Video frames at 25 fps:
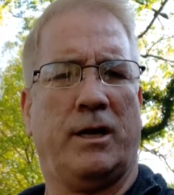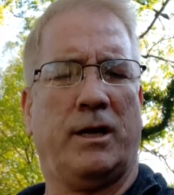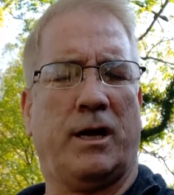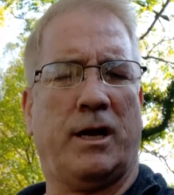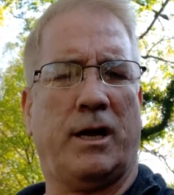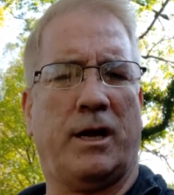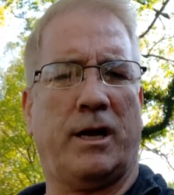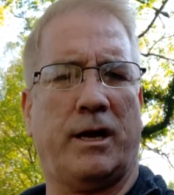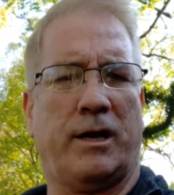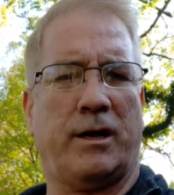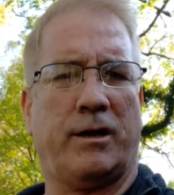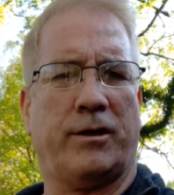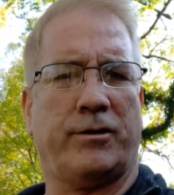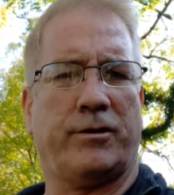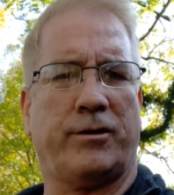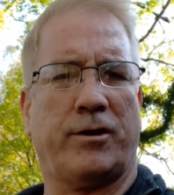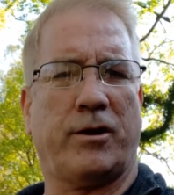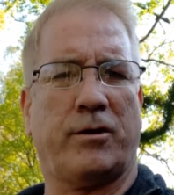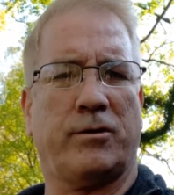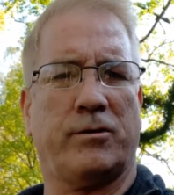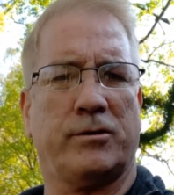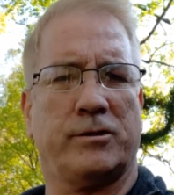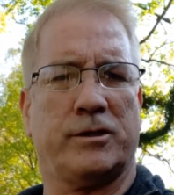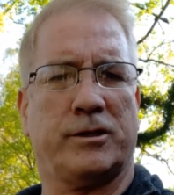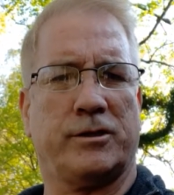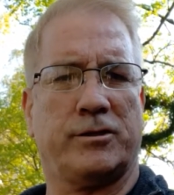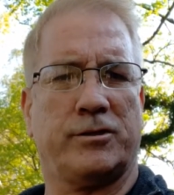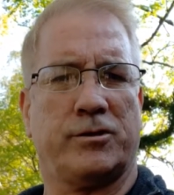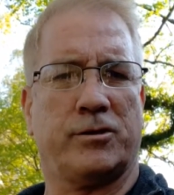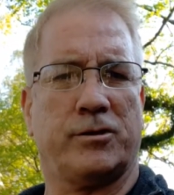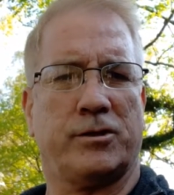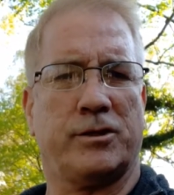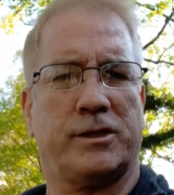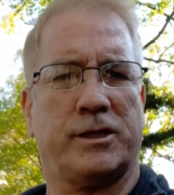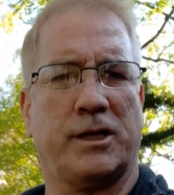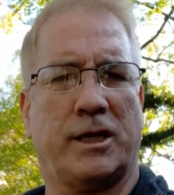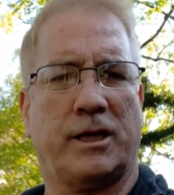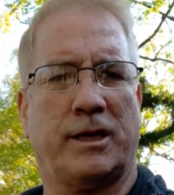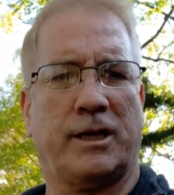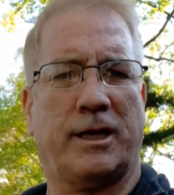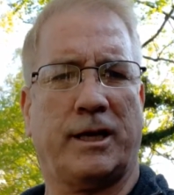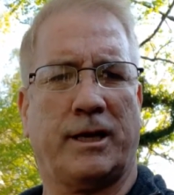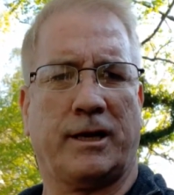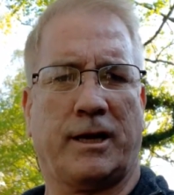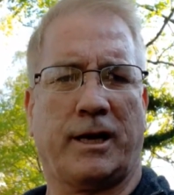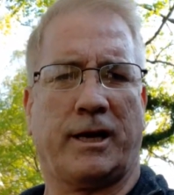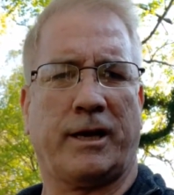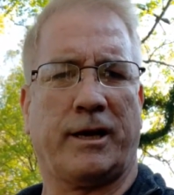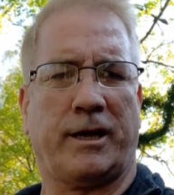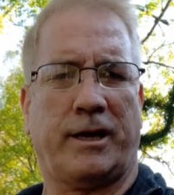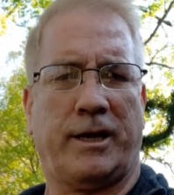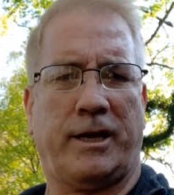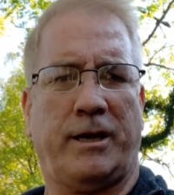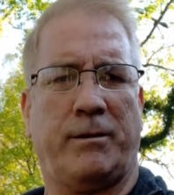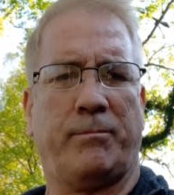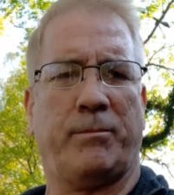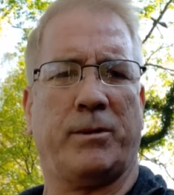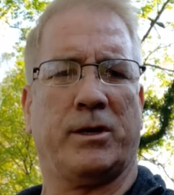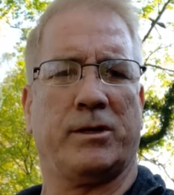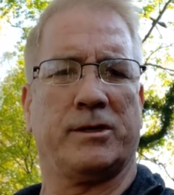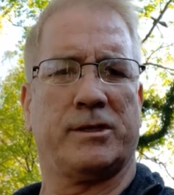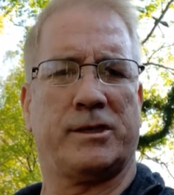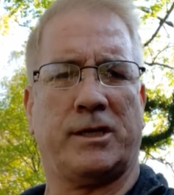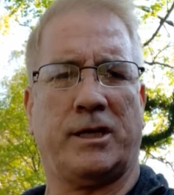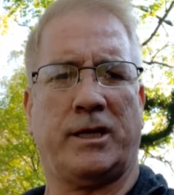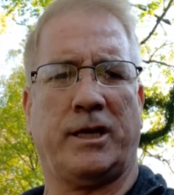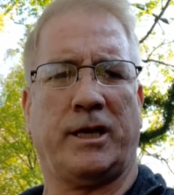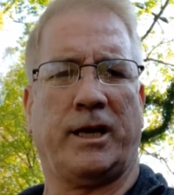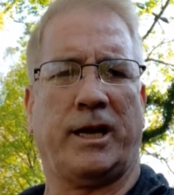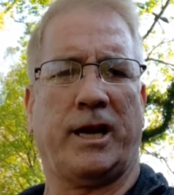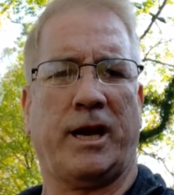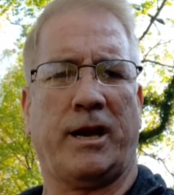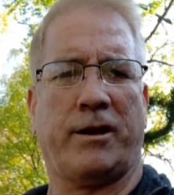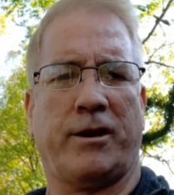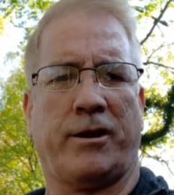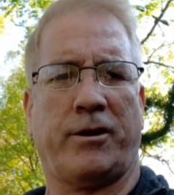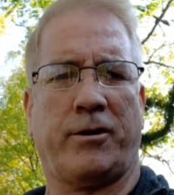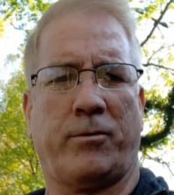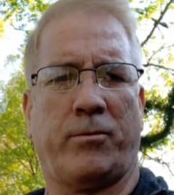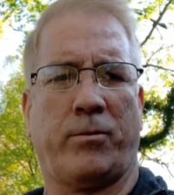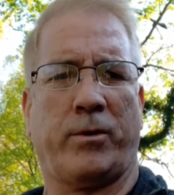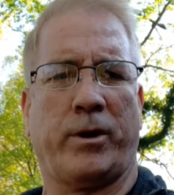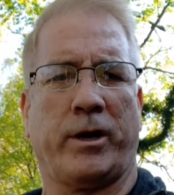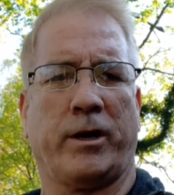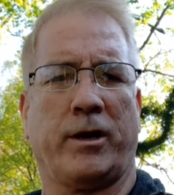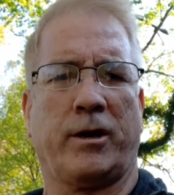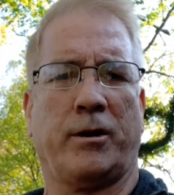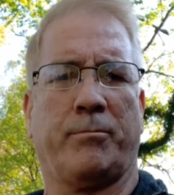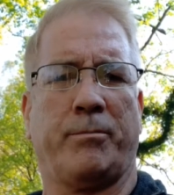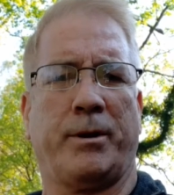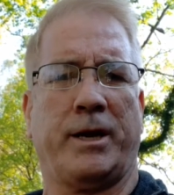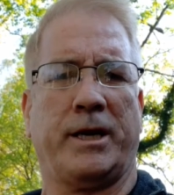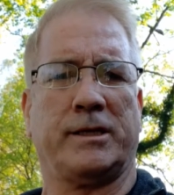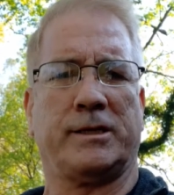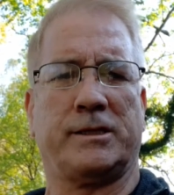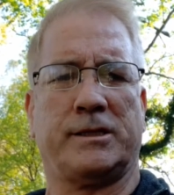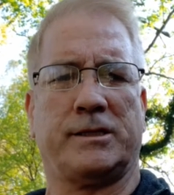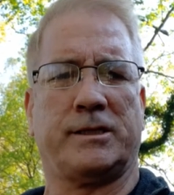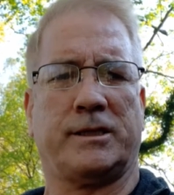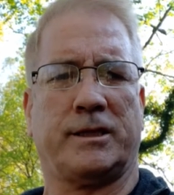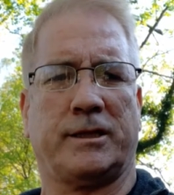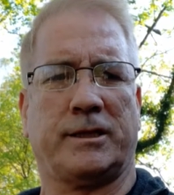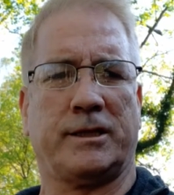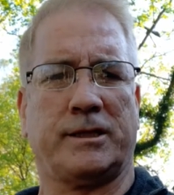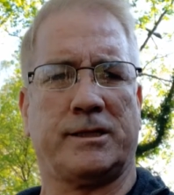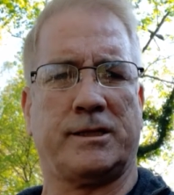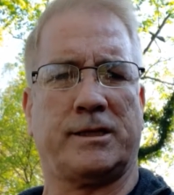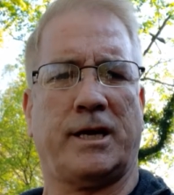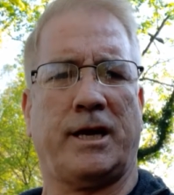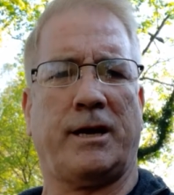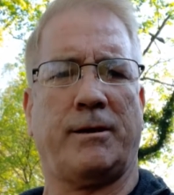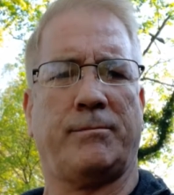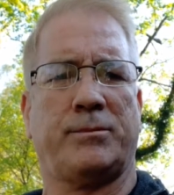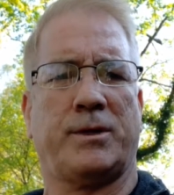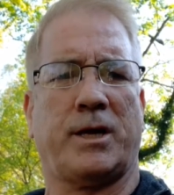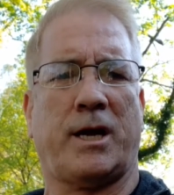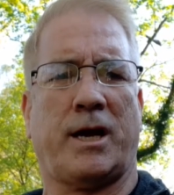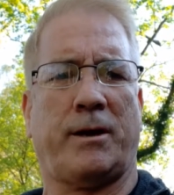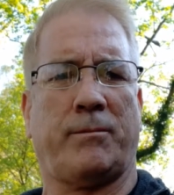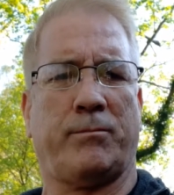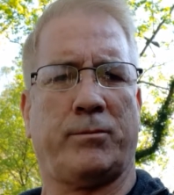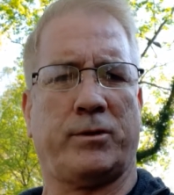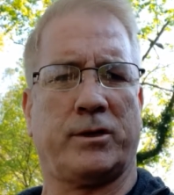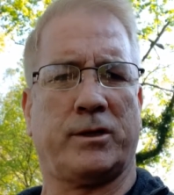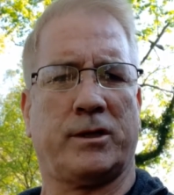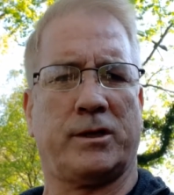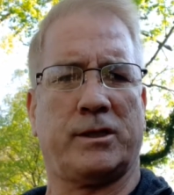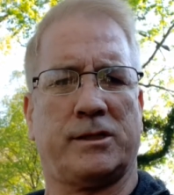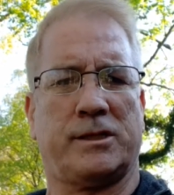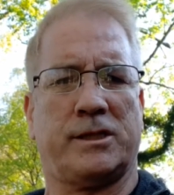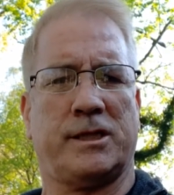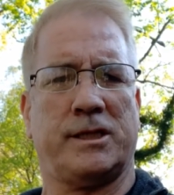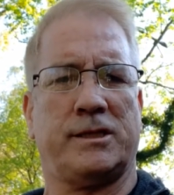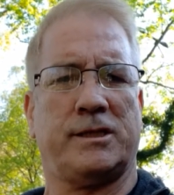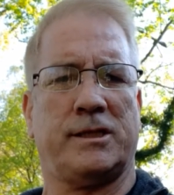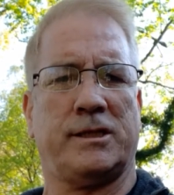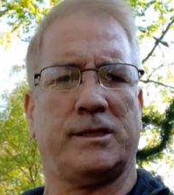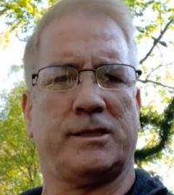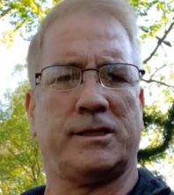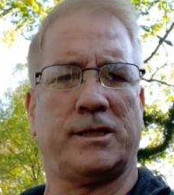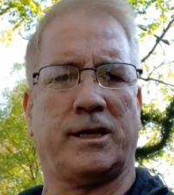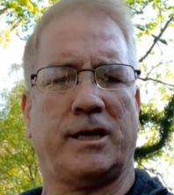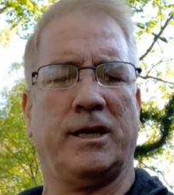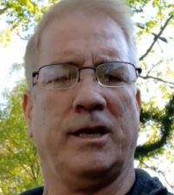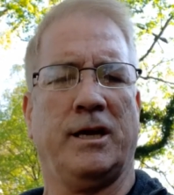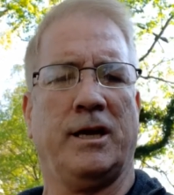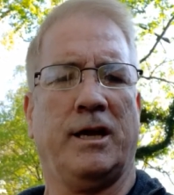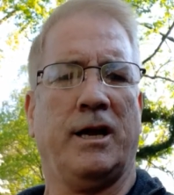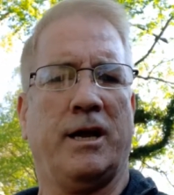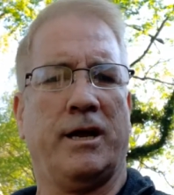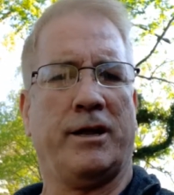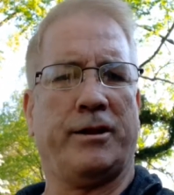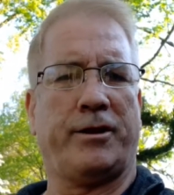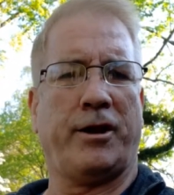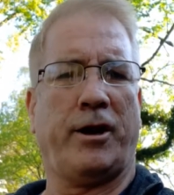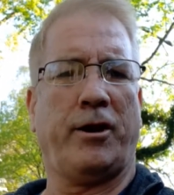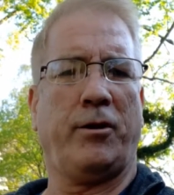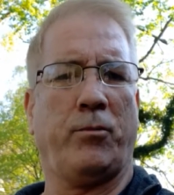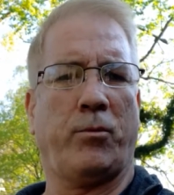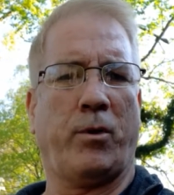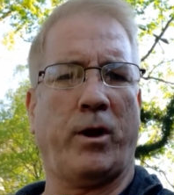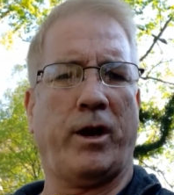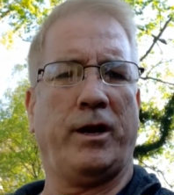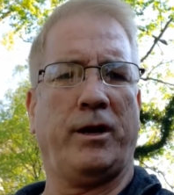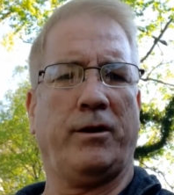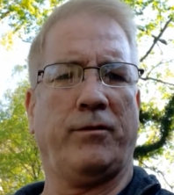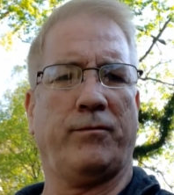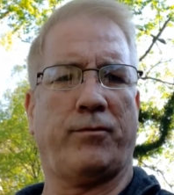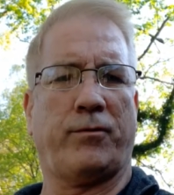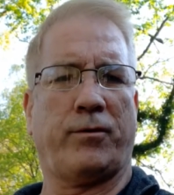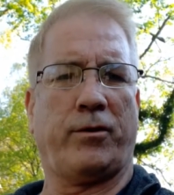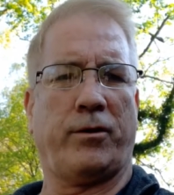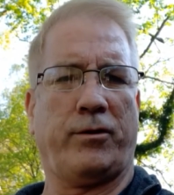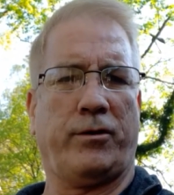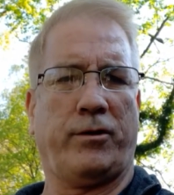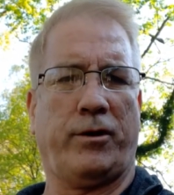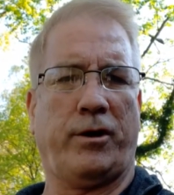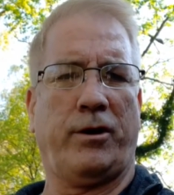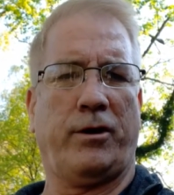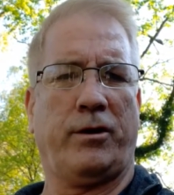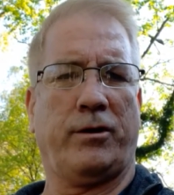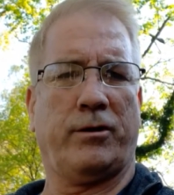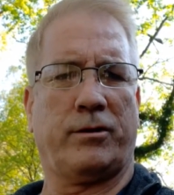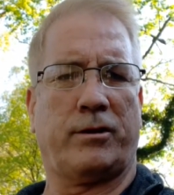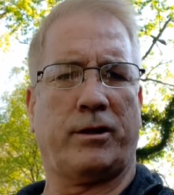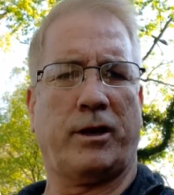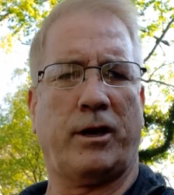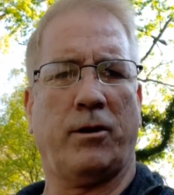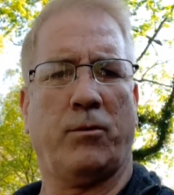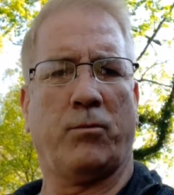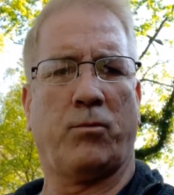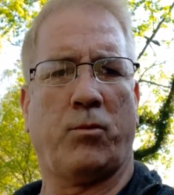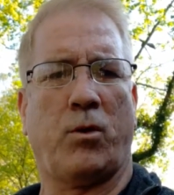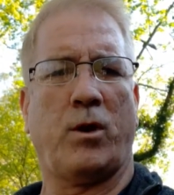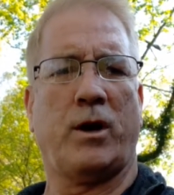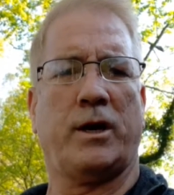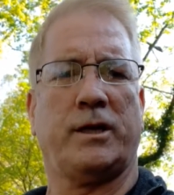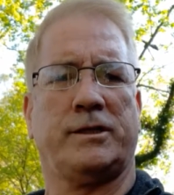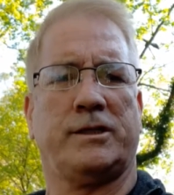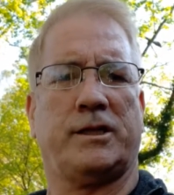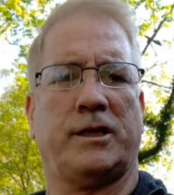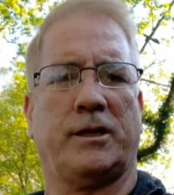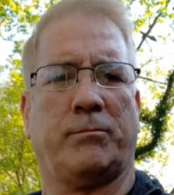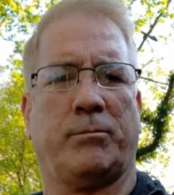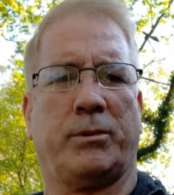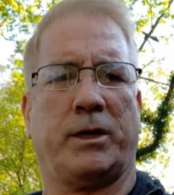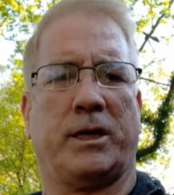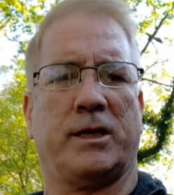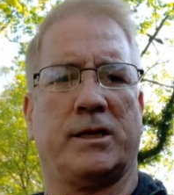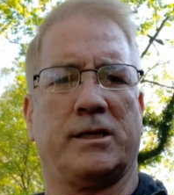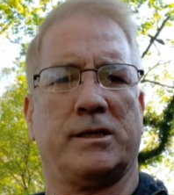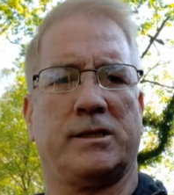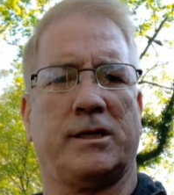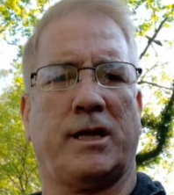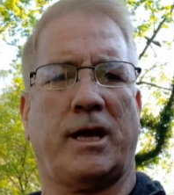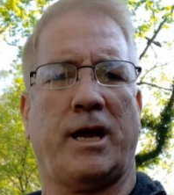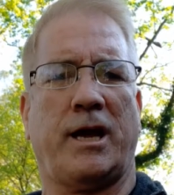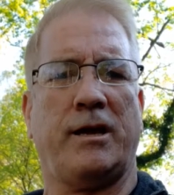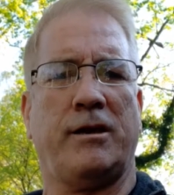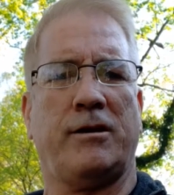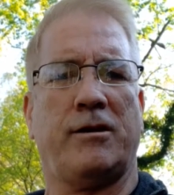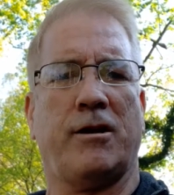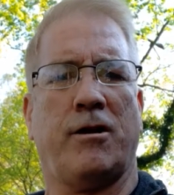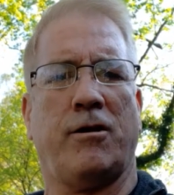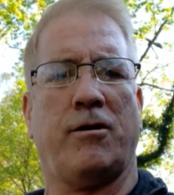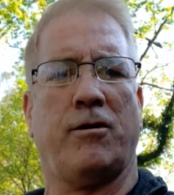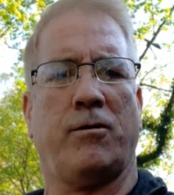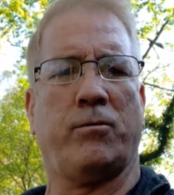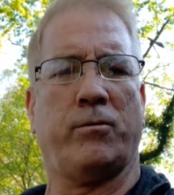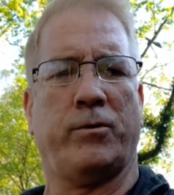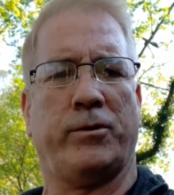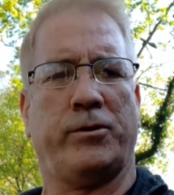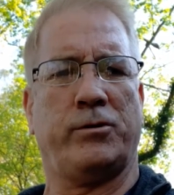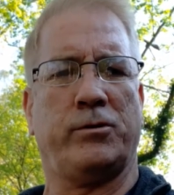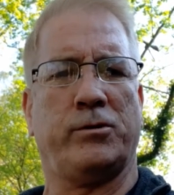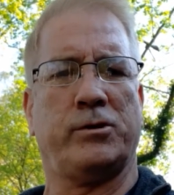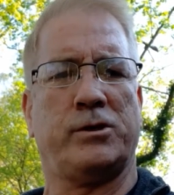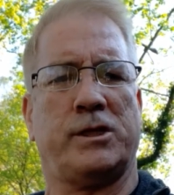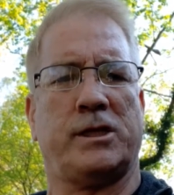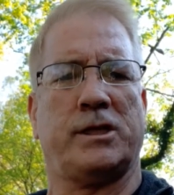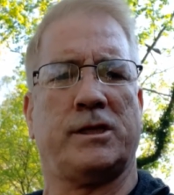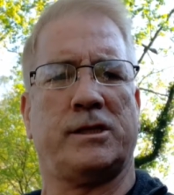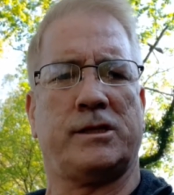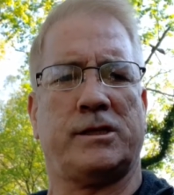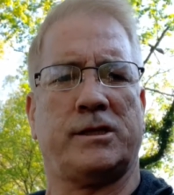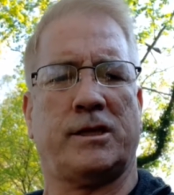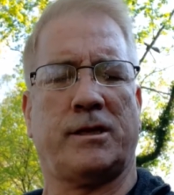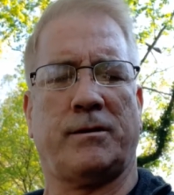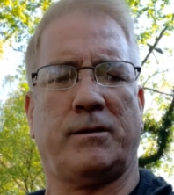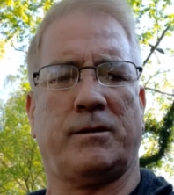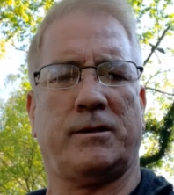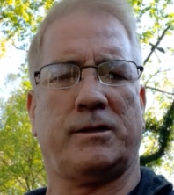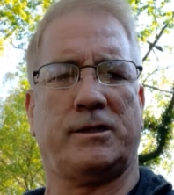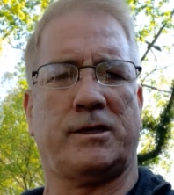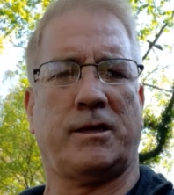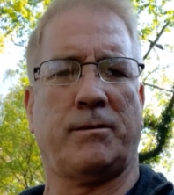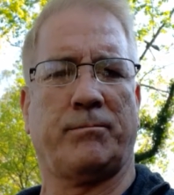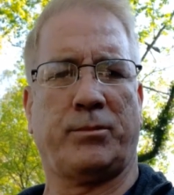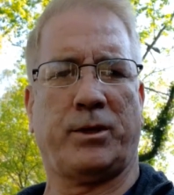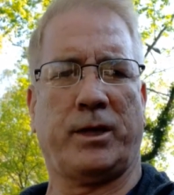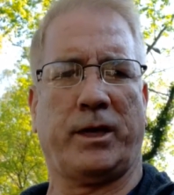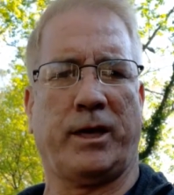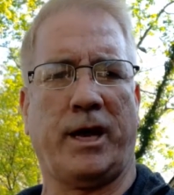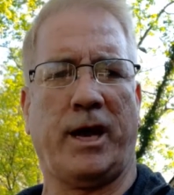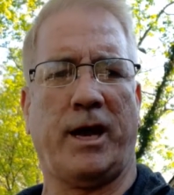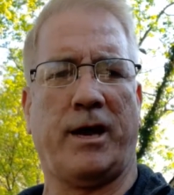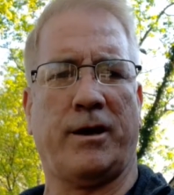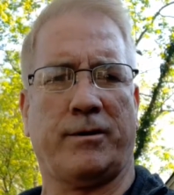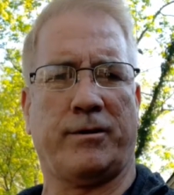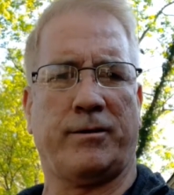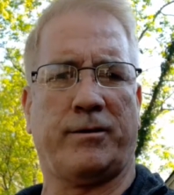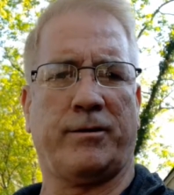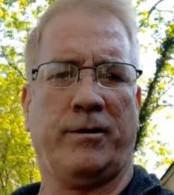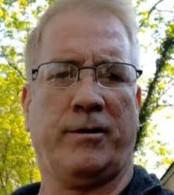those that you're sending, like an email sending out on a regular basis at the same time with consistency, they're waiting for you. They're watching, because they know when you send something out,